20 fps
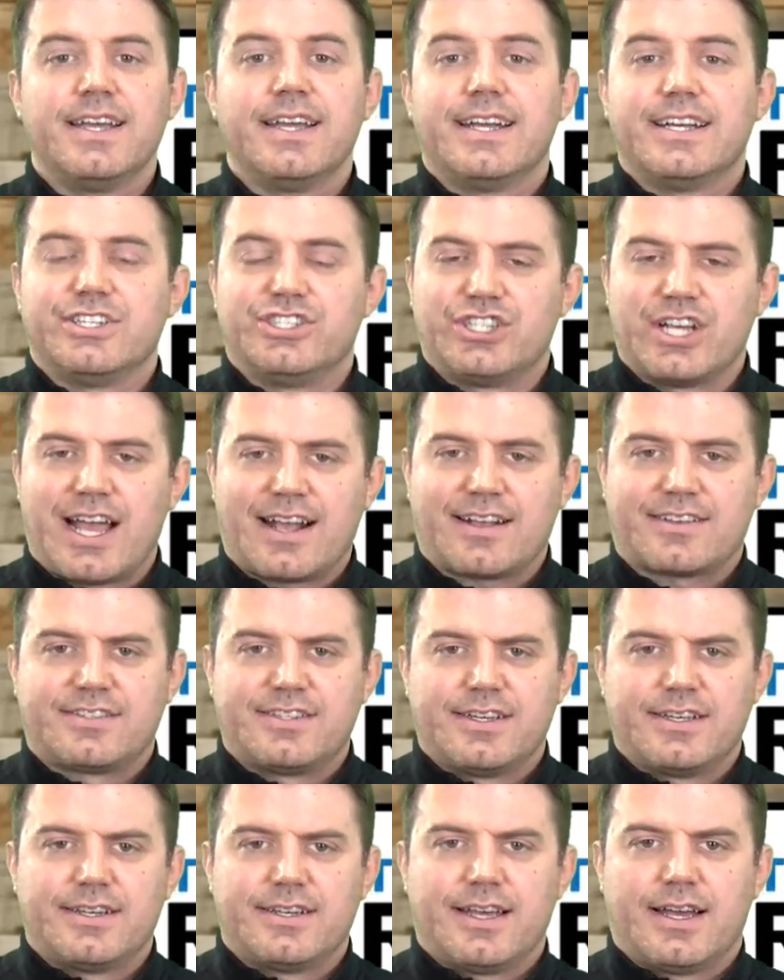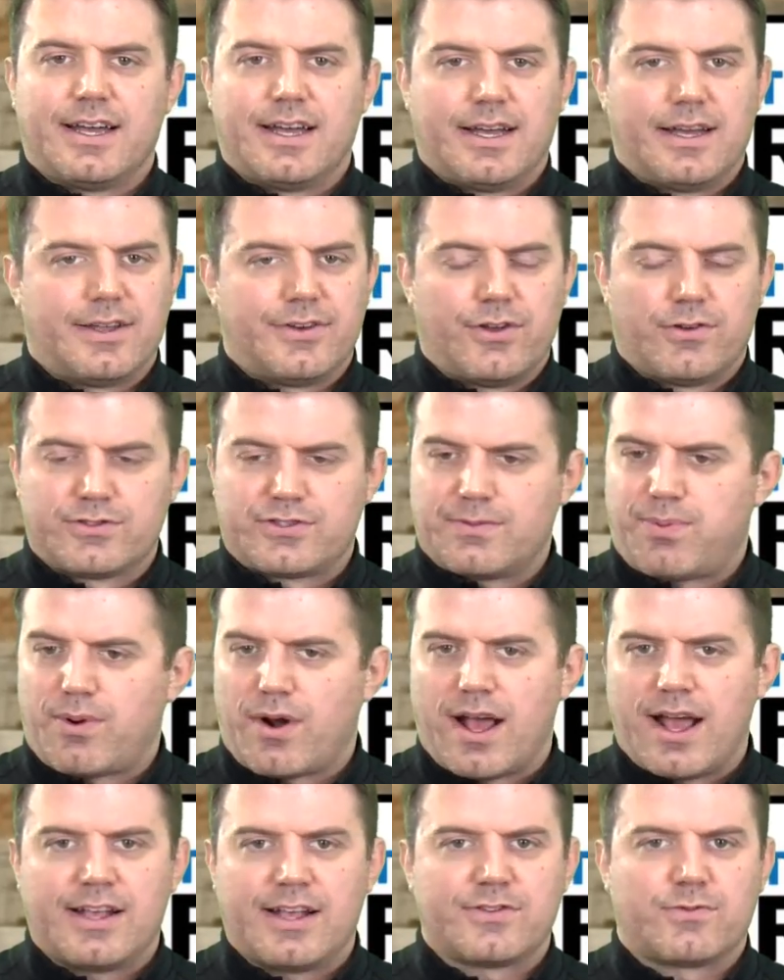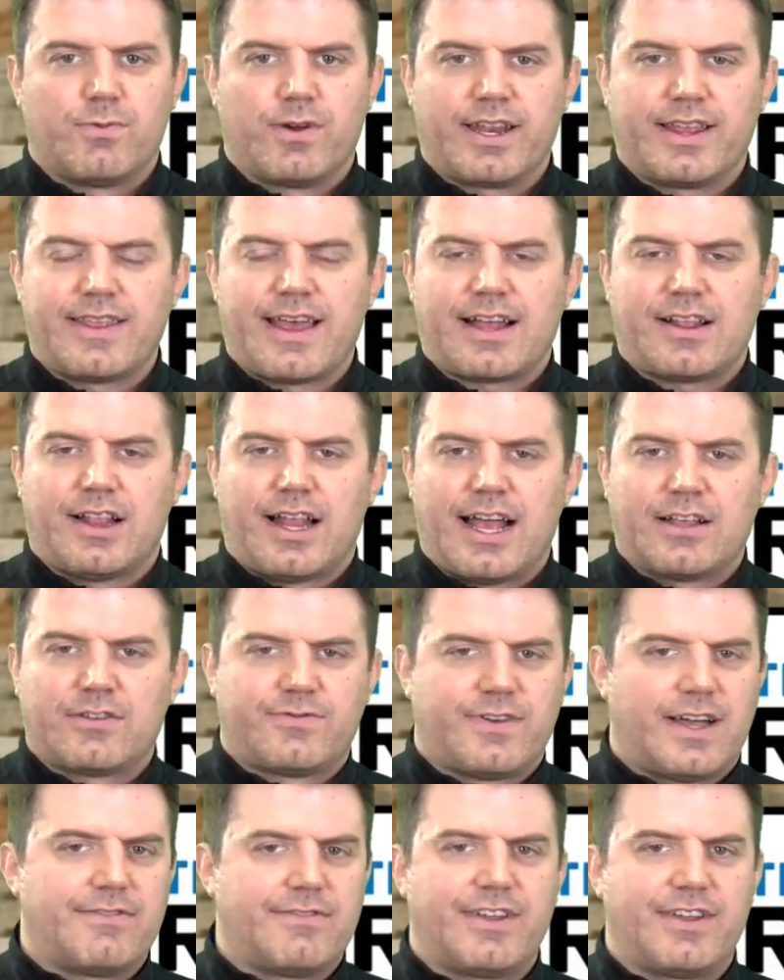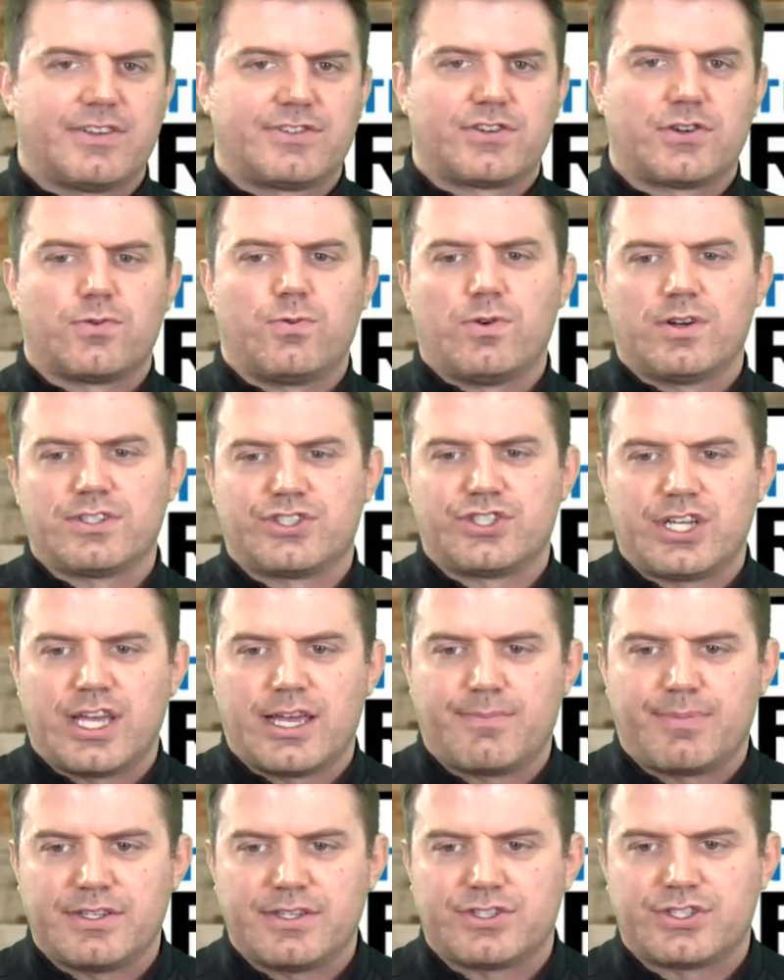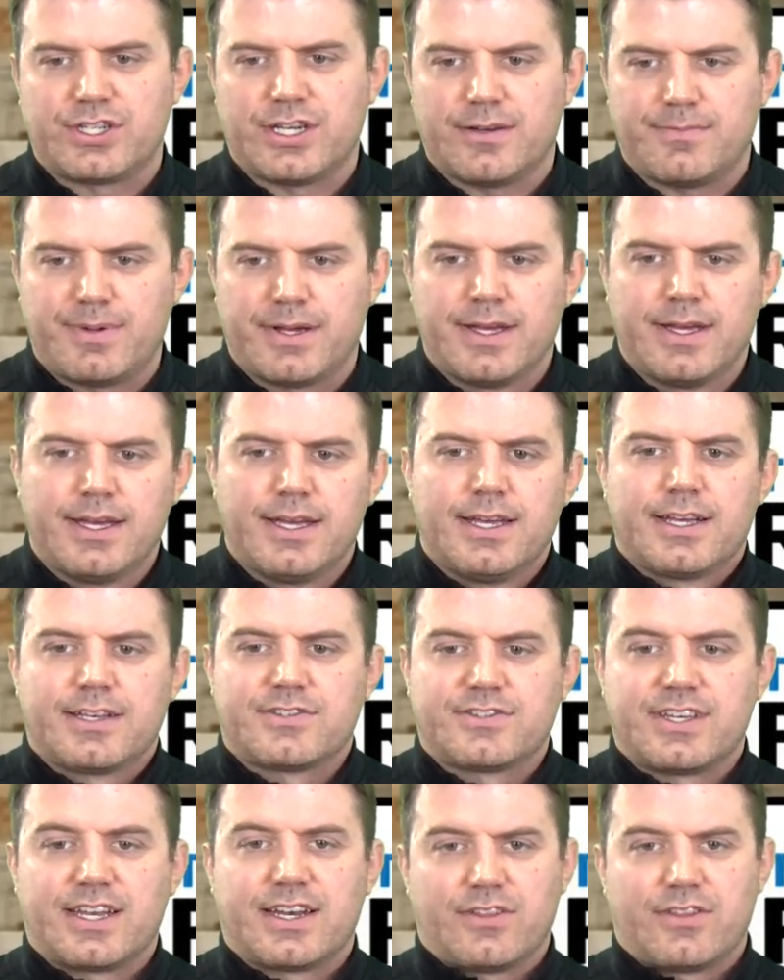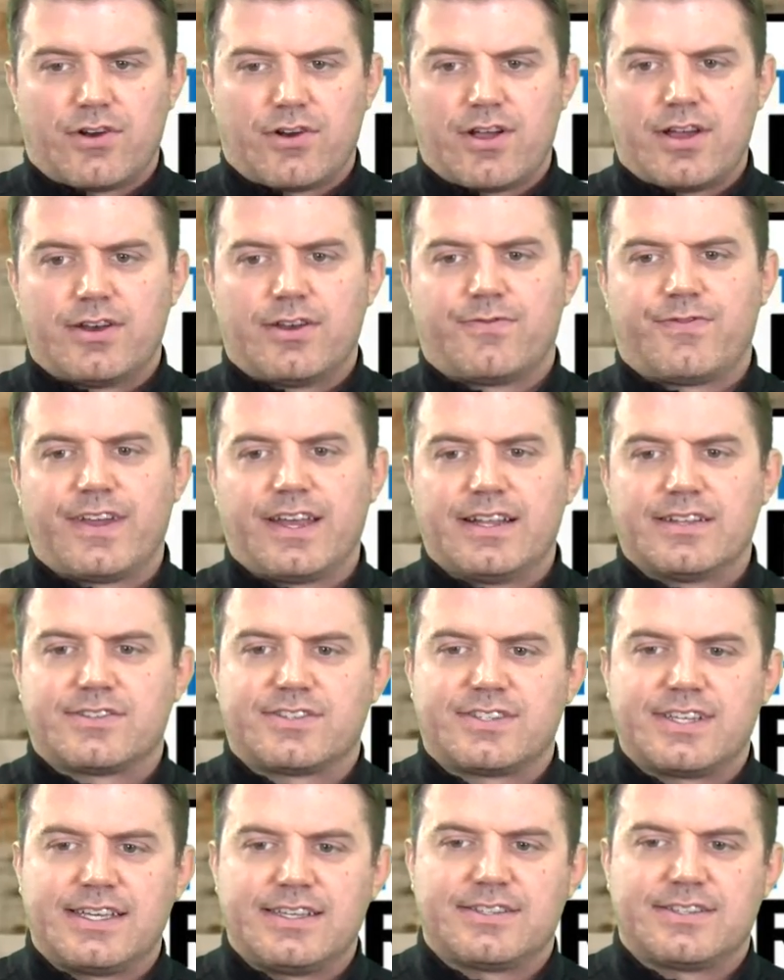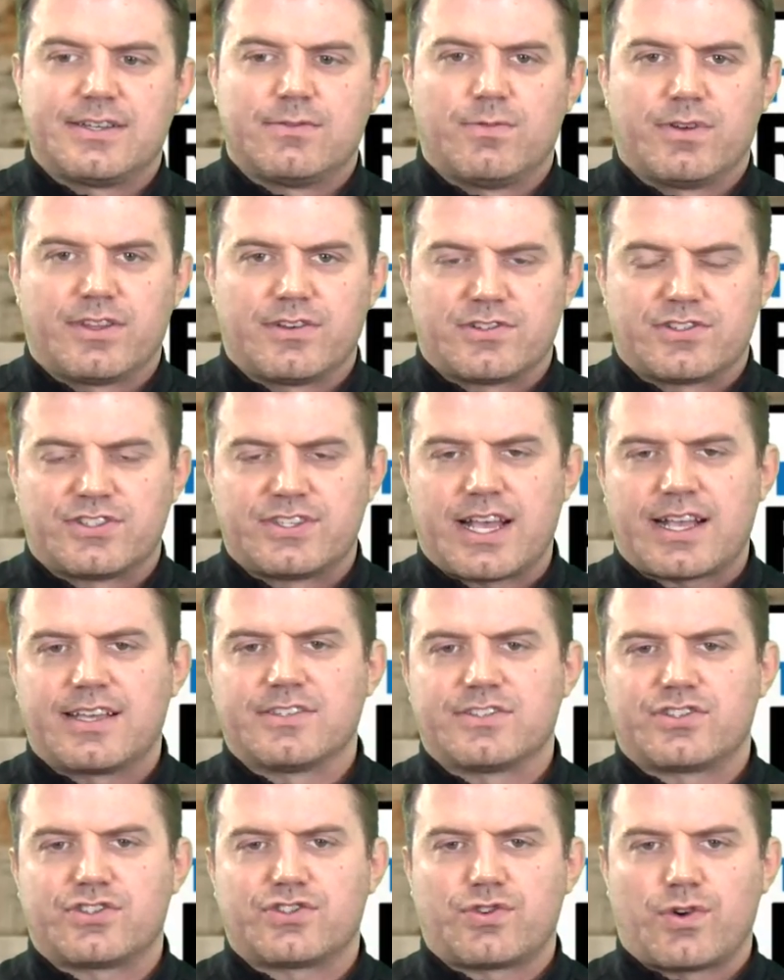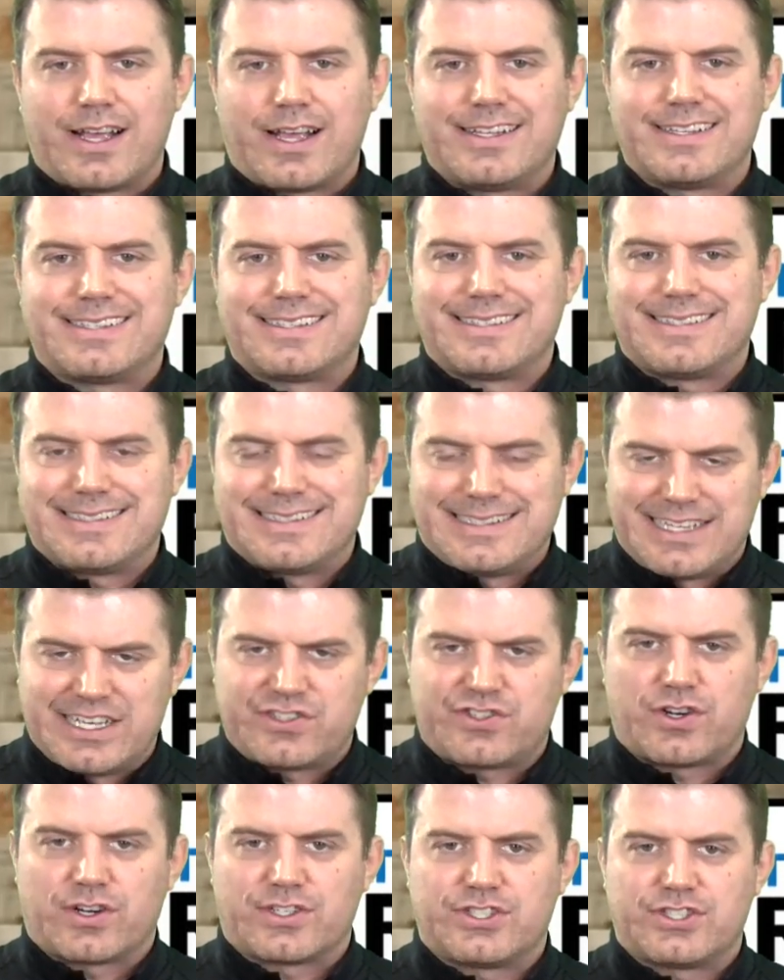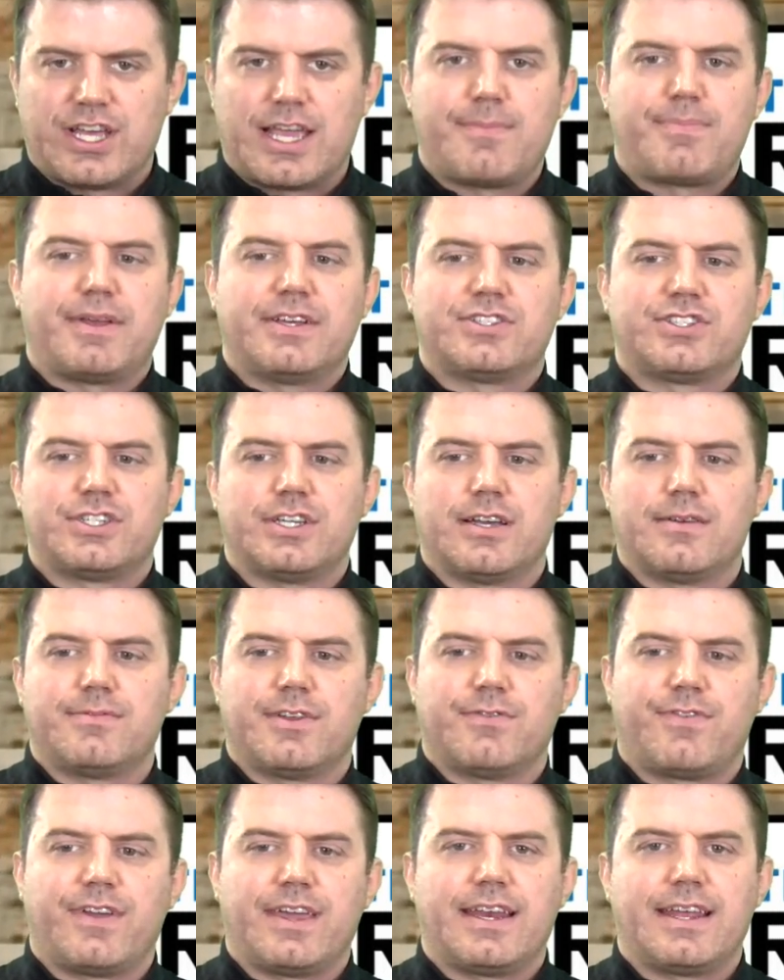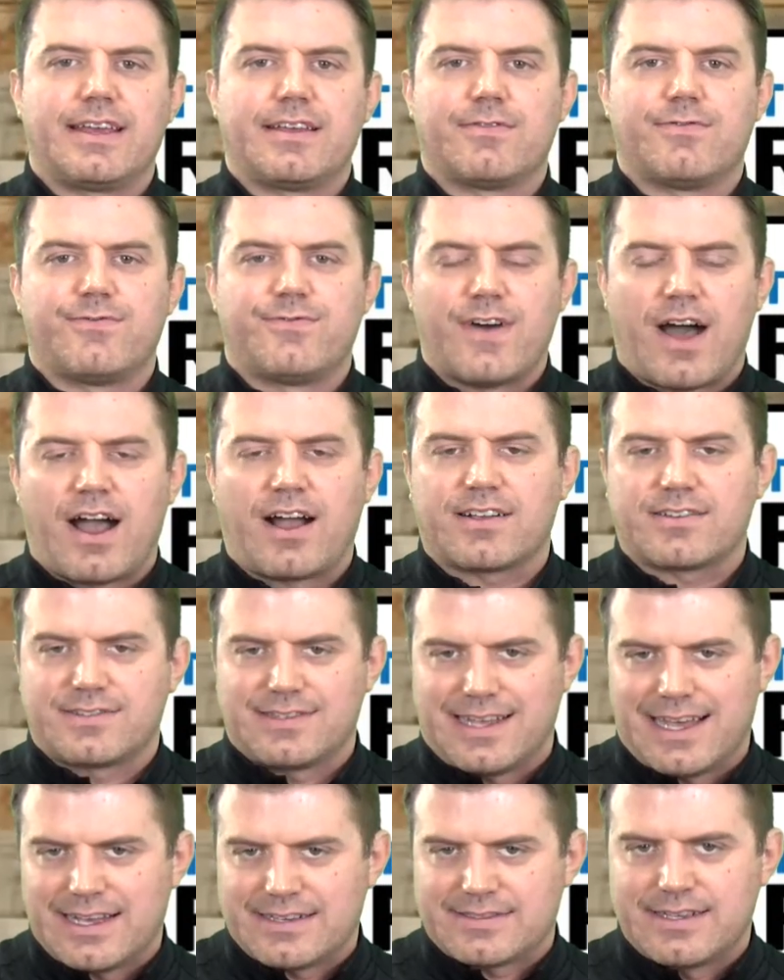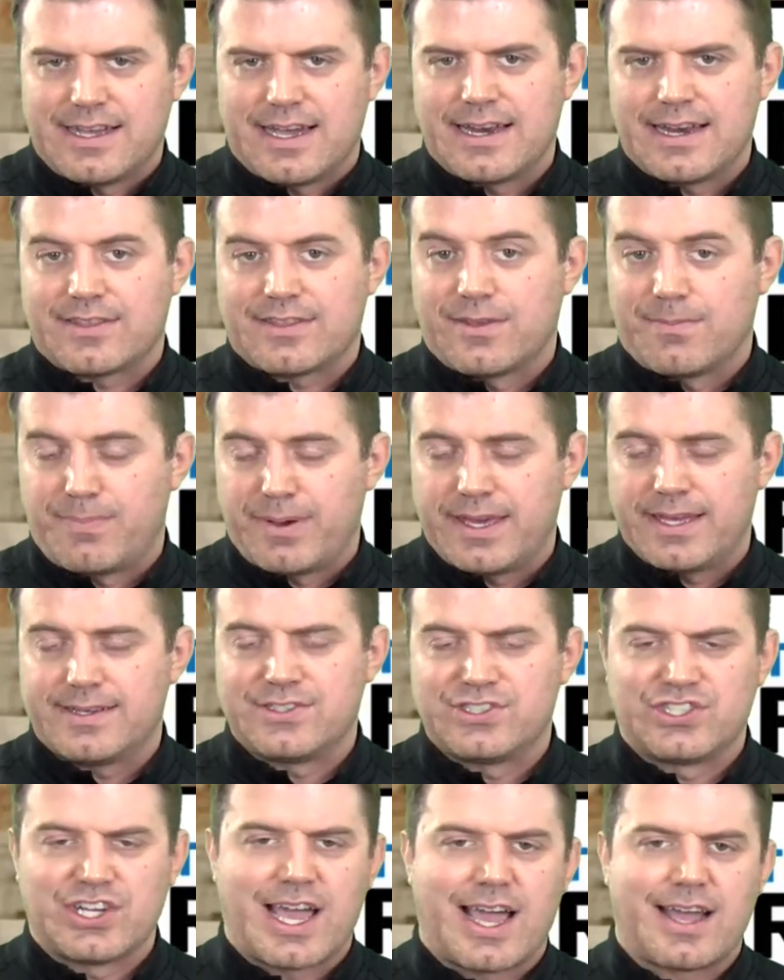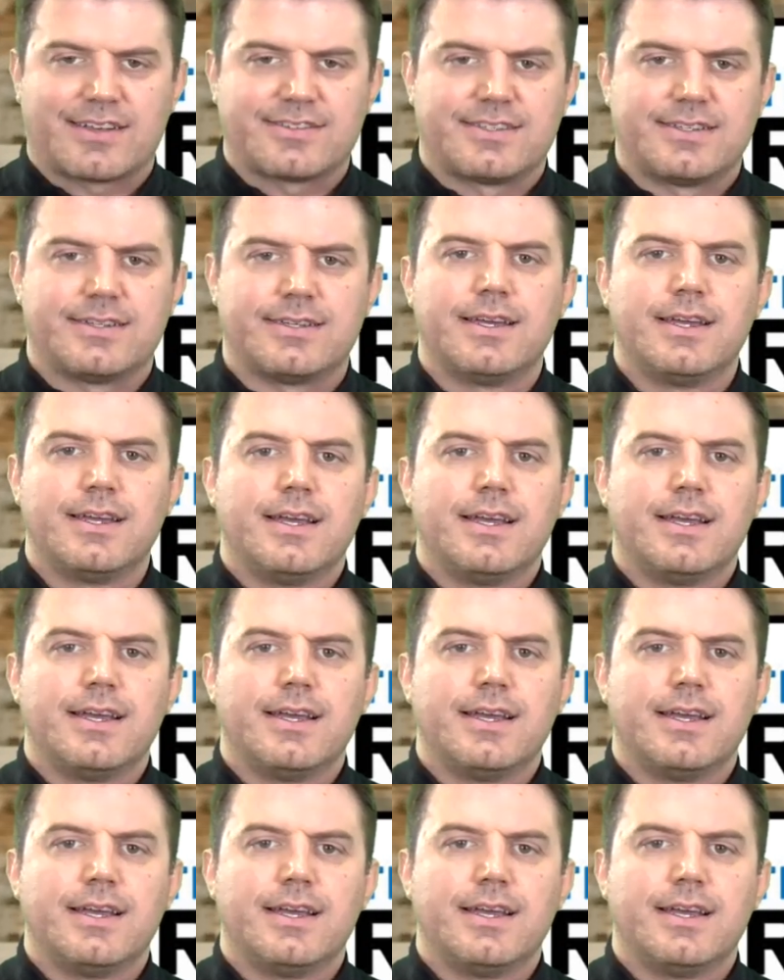Jackson, no surprise, winning that Class 5 District 1 championship, extending their undefeated season with their second straight district championship, defeating Fox last night at the Pit in Jackson.